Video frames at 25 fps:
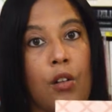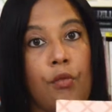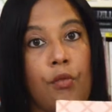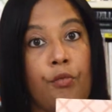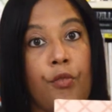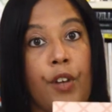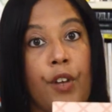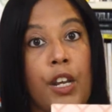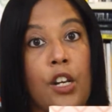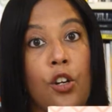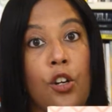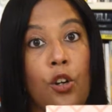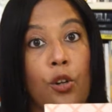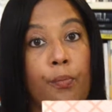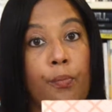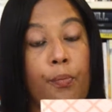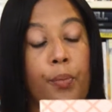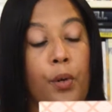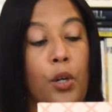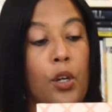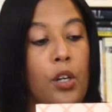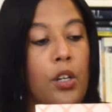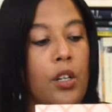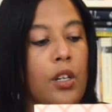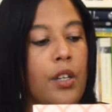reader
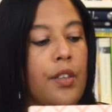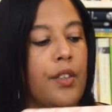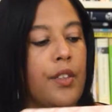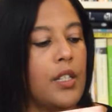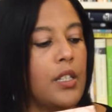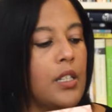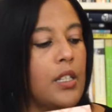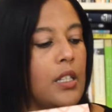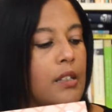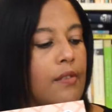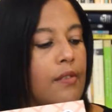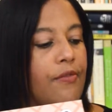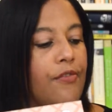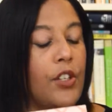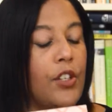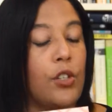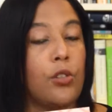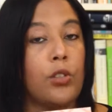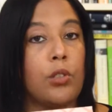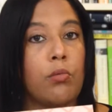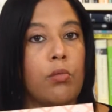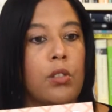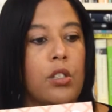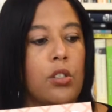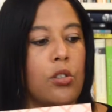book. This is
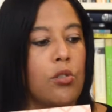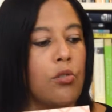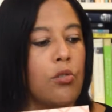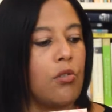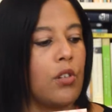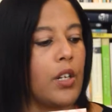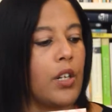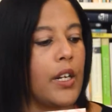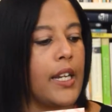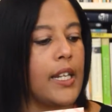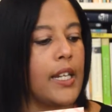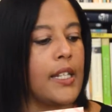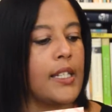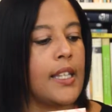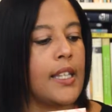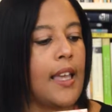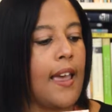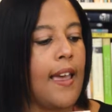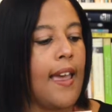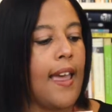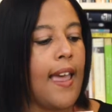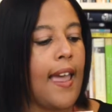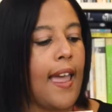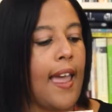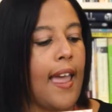filled with stories.
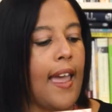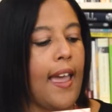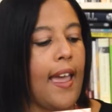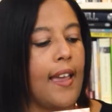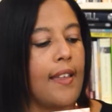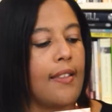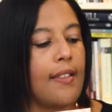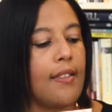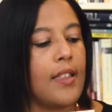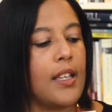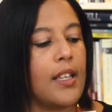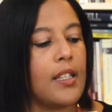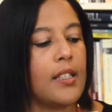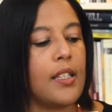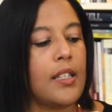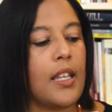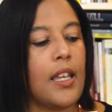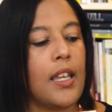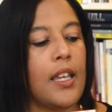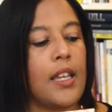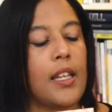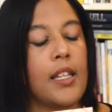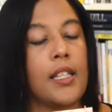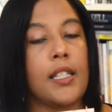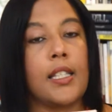And this
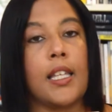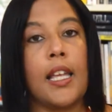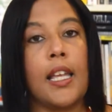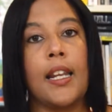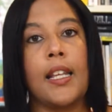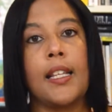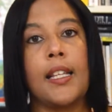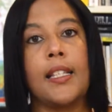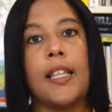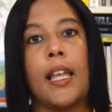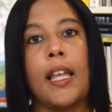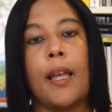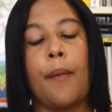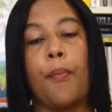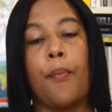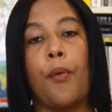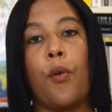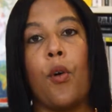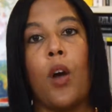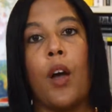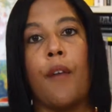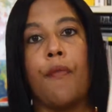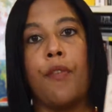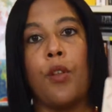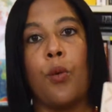is an example
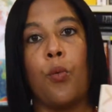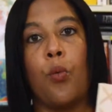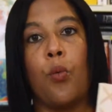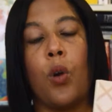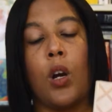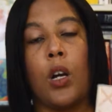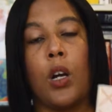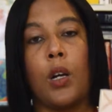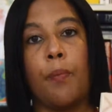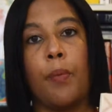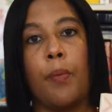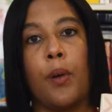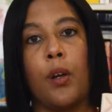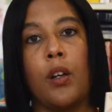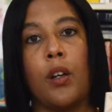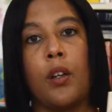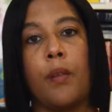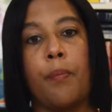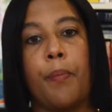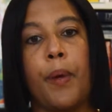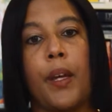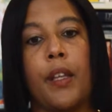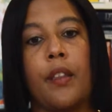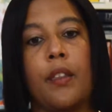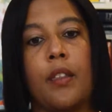of the workbook.
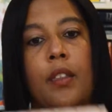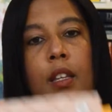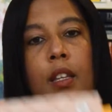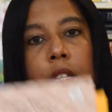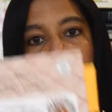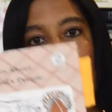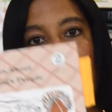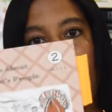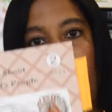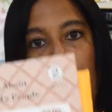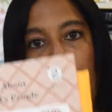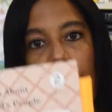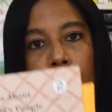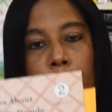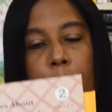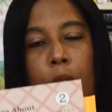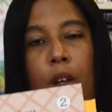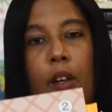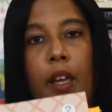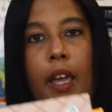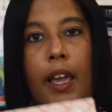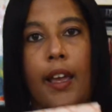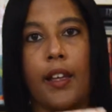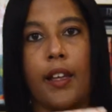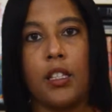But this reader
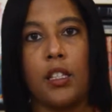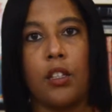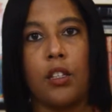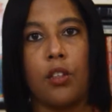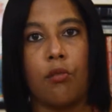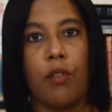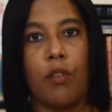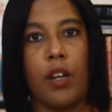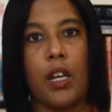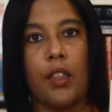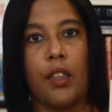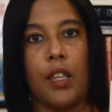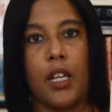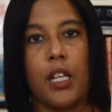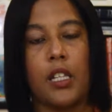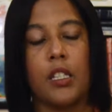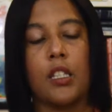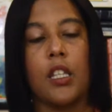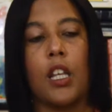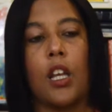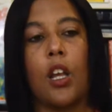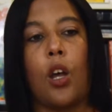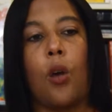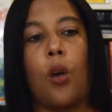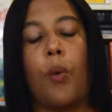book has 3 of these
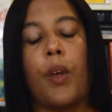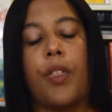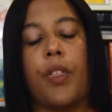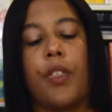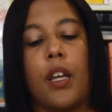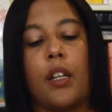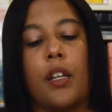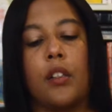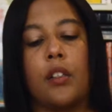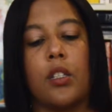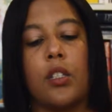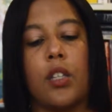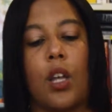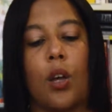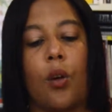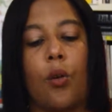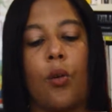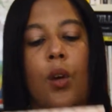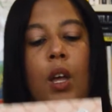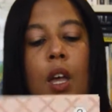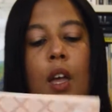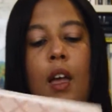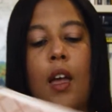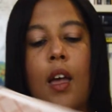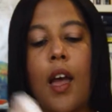that go with it. So
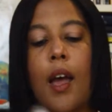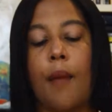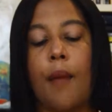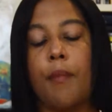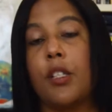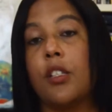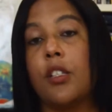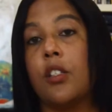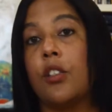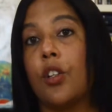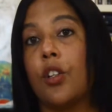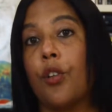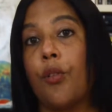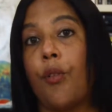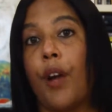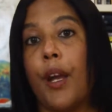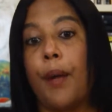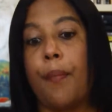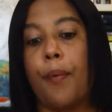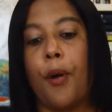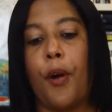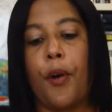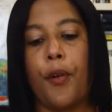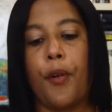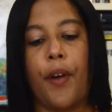this is a
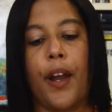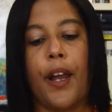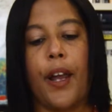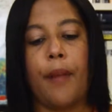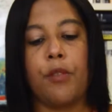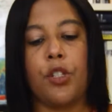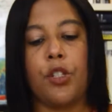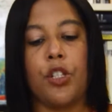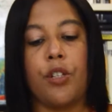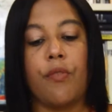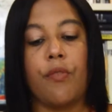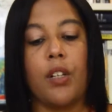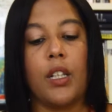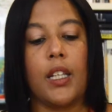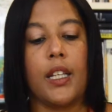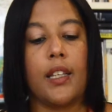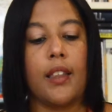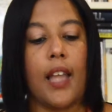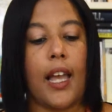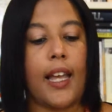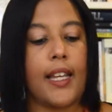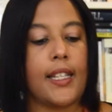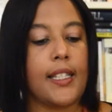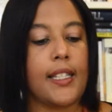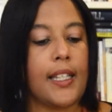great program. She really
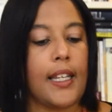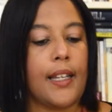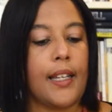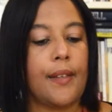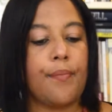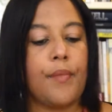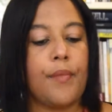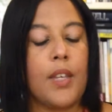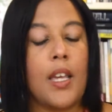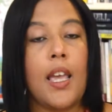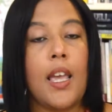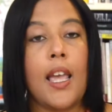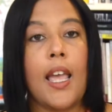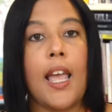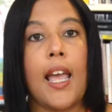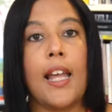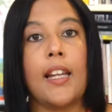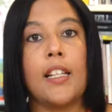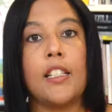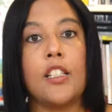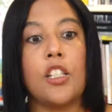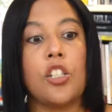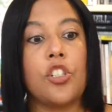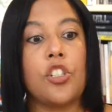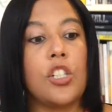likes it. In
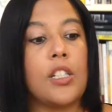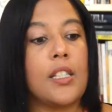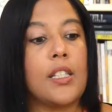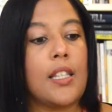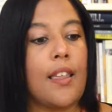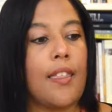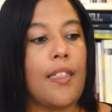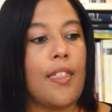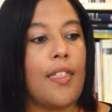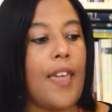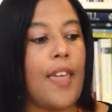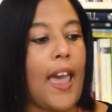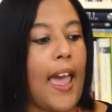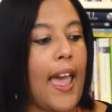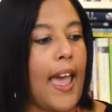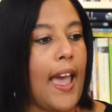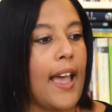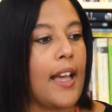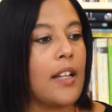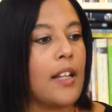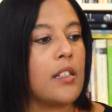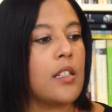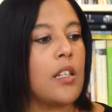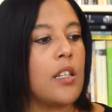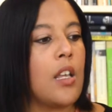addition to
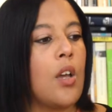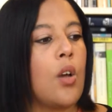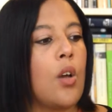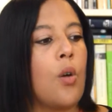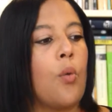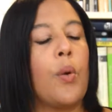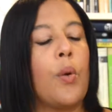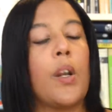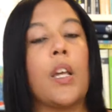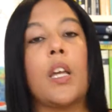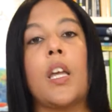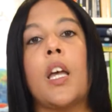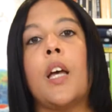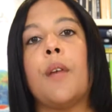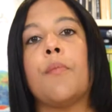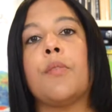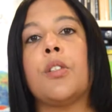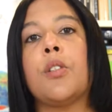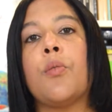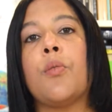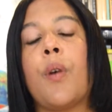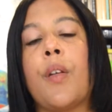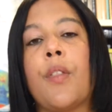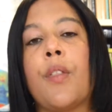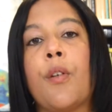that, when it comes
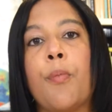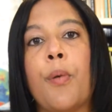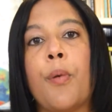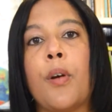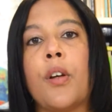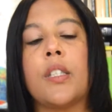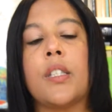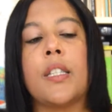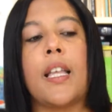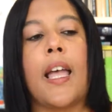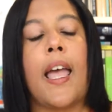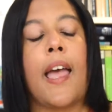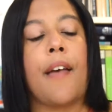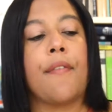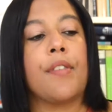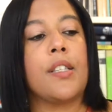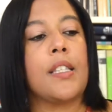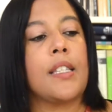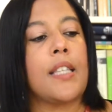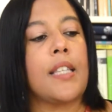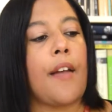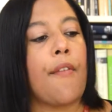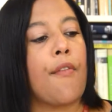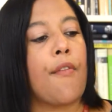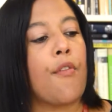to other books, I have
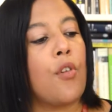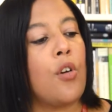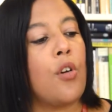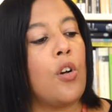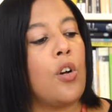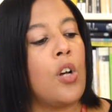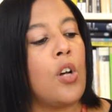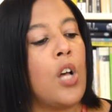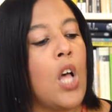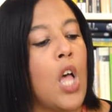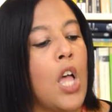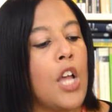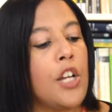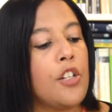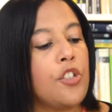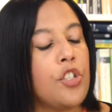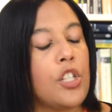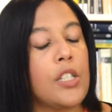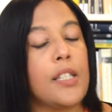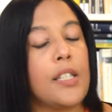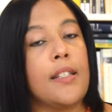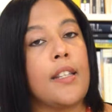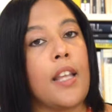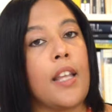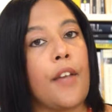several
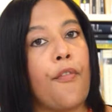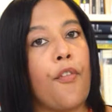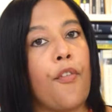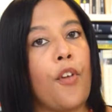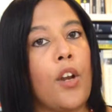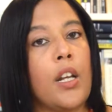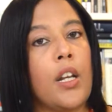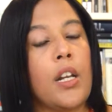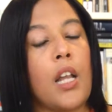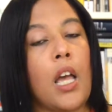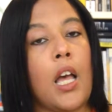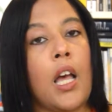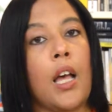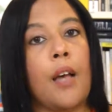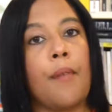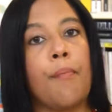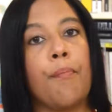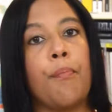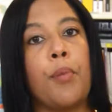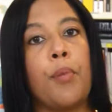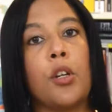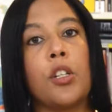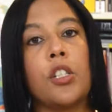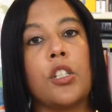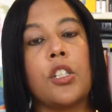just different
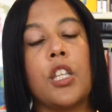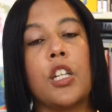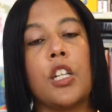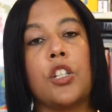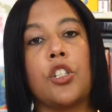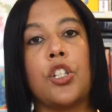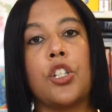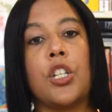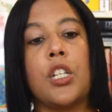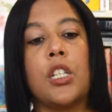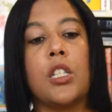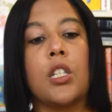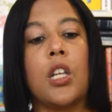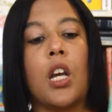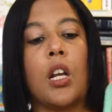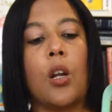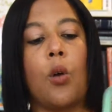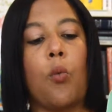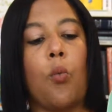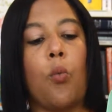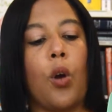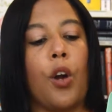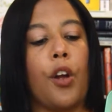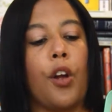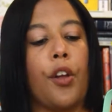books that she's going to
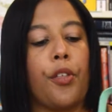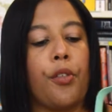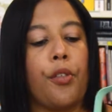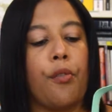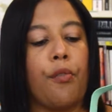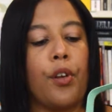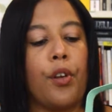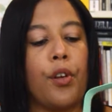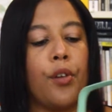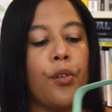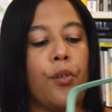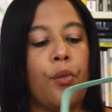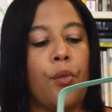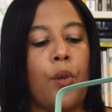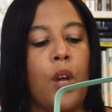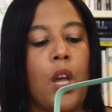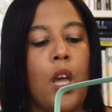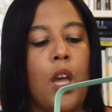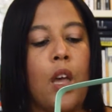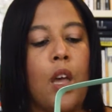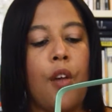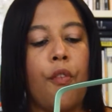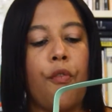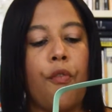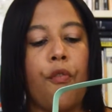work through
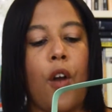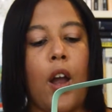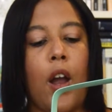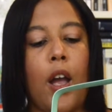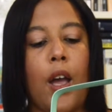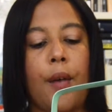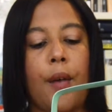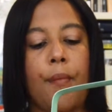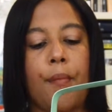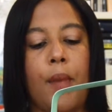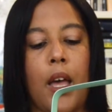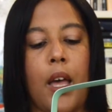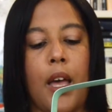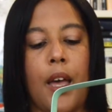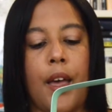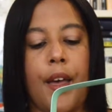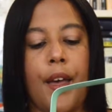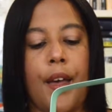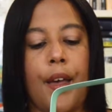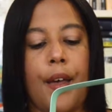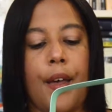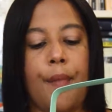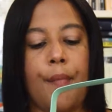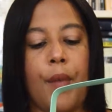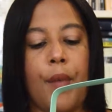from
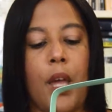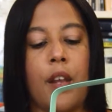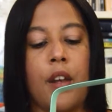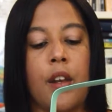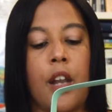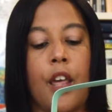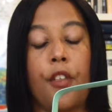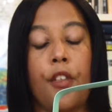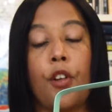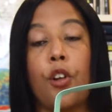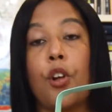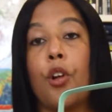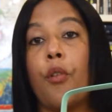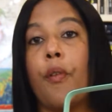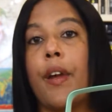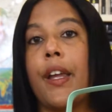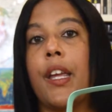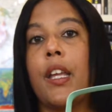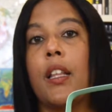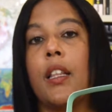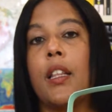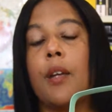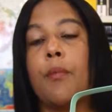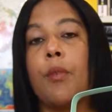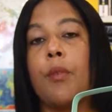another
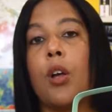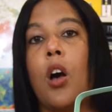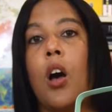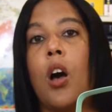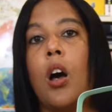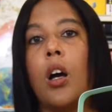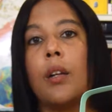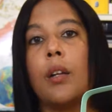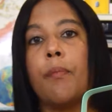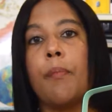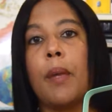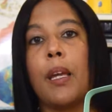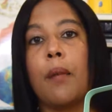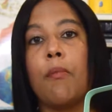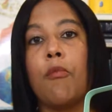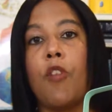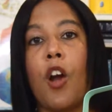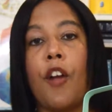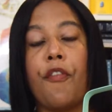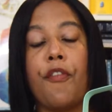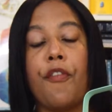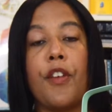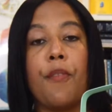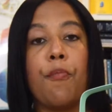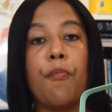curriculum called
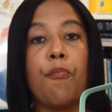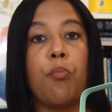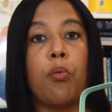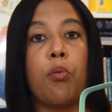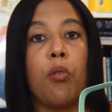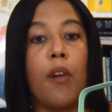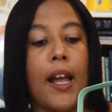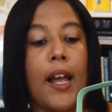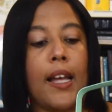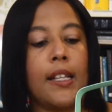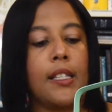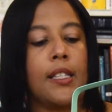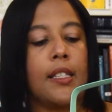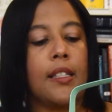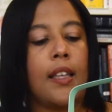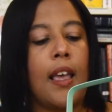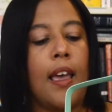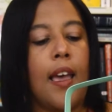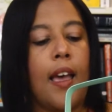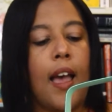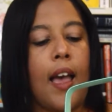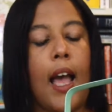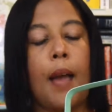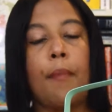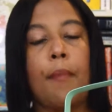McBruffy Press.
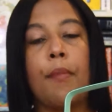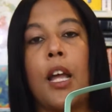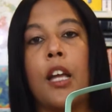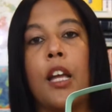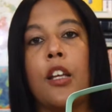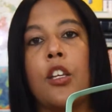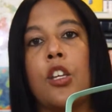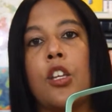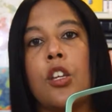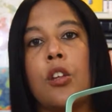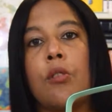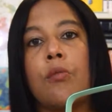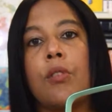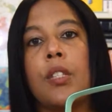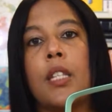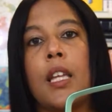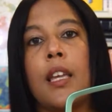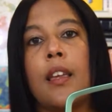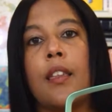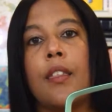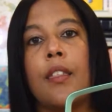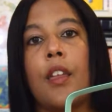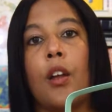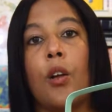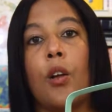I'm not
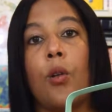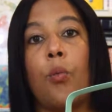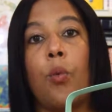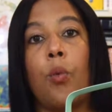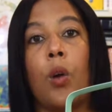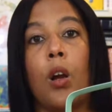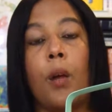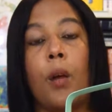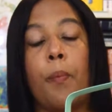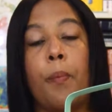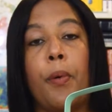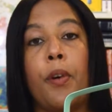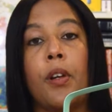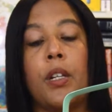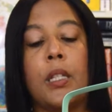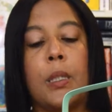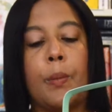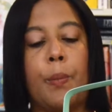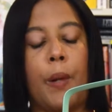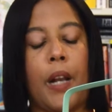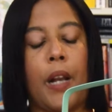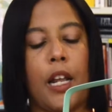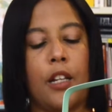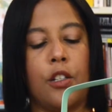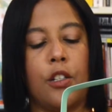using their workbooks,
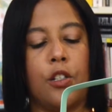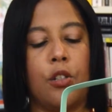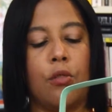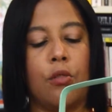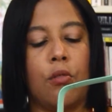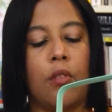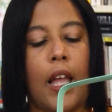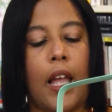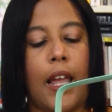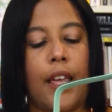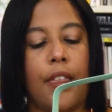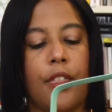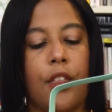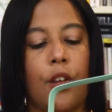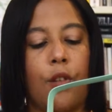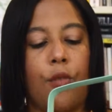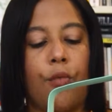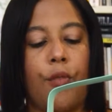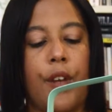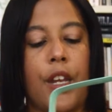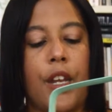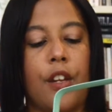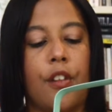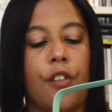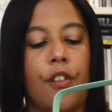but I do like their
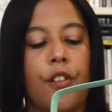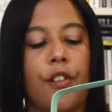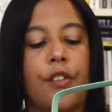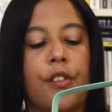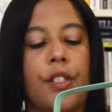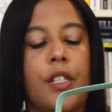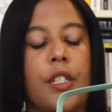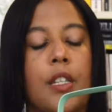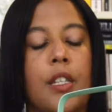readers.